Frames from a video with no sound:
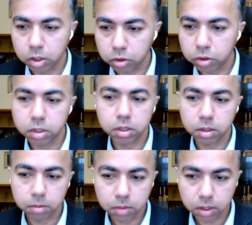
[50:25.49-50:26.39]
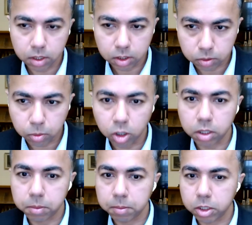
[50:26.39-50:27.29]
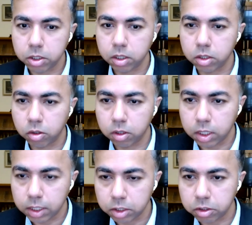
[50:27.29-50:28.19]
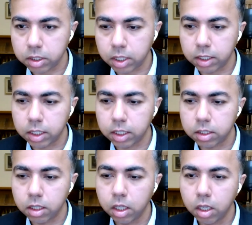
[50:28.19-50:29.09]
those smaller publishers or learning societies